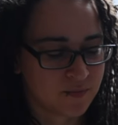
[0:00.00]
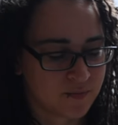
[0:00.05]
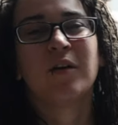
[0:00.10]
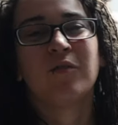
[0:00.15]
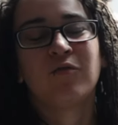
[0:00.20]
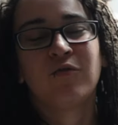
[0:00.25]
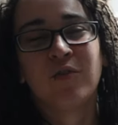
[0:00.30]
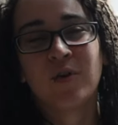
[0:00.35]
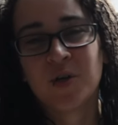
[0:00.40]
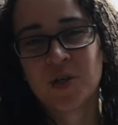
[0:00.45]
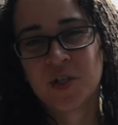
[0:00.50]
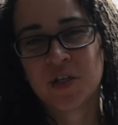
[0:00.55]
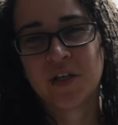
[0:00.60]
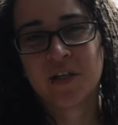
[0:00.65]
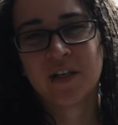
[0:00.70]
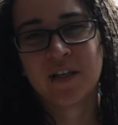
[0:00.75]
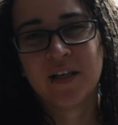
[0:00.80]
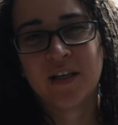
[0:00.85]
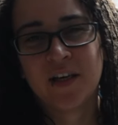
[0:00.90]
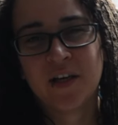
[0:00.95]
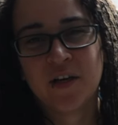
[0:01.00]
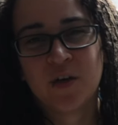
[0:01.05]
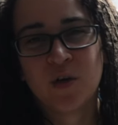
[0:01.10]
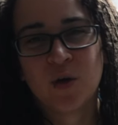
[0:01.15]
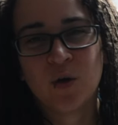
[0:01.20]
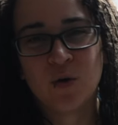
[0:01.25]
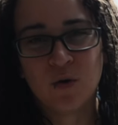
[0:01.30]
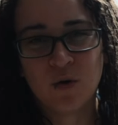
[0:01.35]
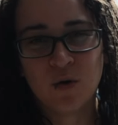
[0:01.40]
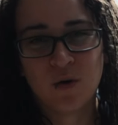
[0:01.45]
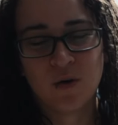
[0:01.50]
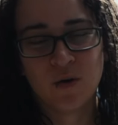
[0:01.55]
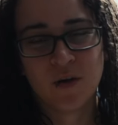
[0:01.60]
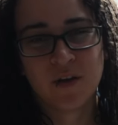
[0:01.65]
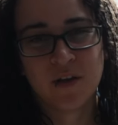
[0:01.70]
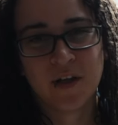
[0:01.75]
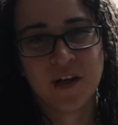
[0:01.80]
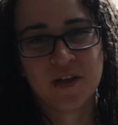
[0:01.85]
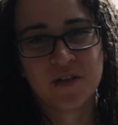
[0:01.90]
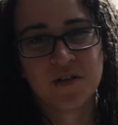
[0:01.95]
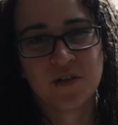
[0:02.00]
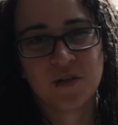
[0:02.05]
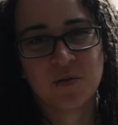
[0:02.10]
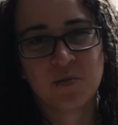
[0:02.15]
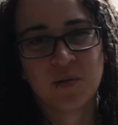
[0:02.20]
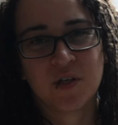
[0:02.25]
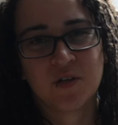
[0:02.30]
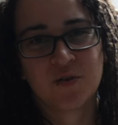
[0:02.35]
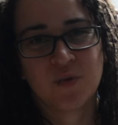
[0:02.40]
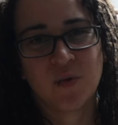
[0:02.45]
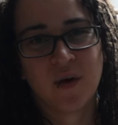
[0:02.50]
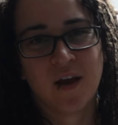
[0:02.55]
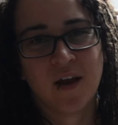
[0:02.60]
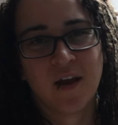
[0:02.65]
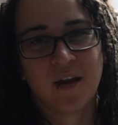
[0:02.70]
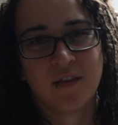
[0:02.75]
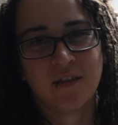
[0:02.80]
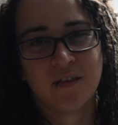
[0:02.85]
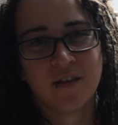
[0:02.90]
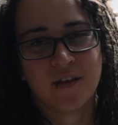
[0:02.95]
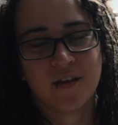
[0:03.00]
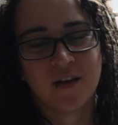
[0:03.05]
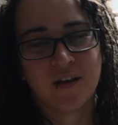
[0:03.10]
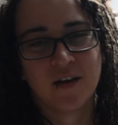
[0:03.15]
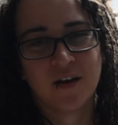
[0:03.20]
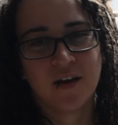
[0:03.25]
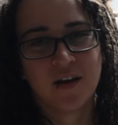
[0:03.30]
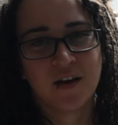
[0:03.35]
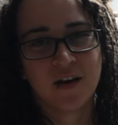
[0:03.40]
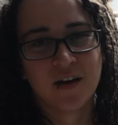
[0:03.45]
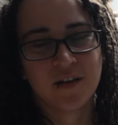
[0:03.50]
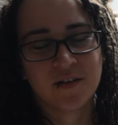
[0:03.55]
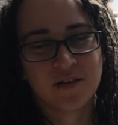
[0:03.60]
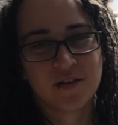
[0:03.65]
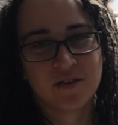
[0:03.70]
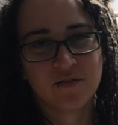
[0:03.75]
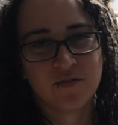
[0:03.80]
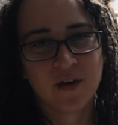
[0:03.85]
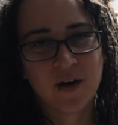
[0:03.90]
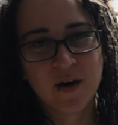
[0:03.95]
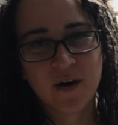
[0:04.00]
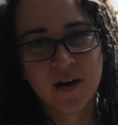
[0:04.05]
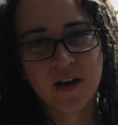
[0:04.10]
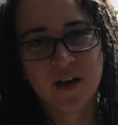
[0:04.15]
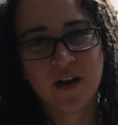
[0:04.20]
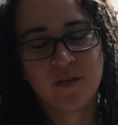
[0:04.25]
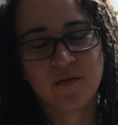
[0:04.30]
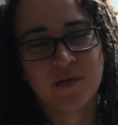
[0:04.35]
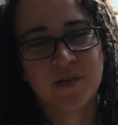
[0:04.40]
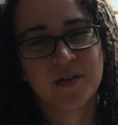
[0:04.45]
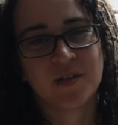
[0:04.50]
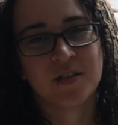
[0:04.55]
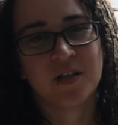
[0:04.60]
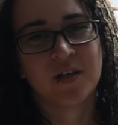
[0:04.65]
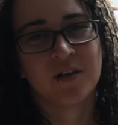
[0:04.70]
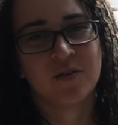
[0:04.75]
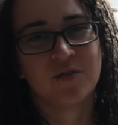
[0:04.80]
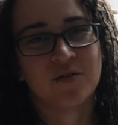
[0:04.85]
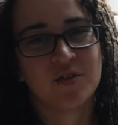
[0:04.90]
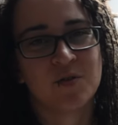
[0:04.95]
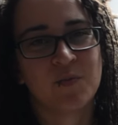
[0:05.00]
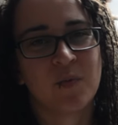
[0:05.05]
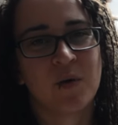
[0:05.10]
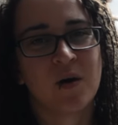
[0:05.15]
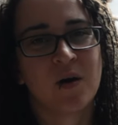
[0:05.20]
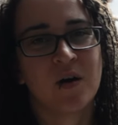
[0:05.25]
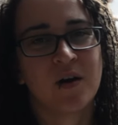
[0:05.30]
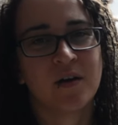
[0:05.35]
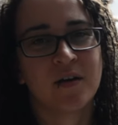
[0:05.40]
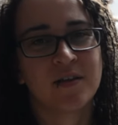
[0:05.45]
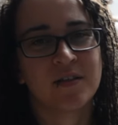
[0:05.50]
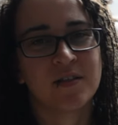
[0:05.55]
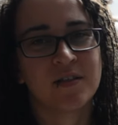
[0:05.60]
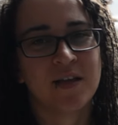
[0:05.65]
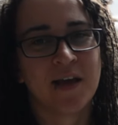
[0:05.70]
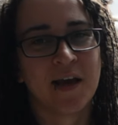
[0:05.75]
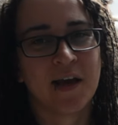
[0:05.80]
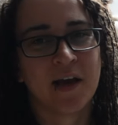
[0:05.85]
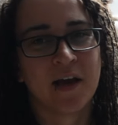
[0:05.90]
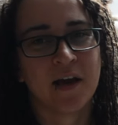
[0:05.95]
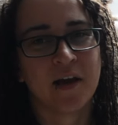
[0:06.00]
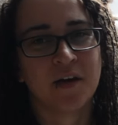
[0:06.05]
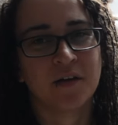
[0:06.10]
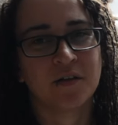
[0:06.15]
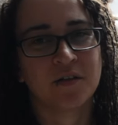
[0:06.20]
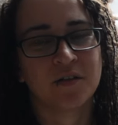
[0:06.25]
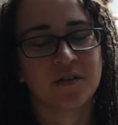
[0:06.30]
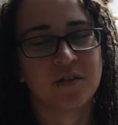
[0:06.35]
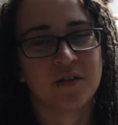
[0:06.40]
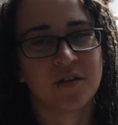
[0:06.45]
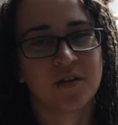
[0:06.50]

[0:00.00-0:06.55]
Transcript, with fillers: Unfortunately, no correlation between the severity of the skin response and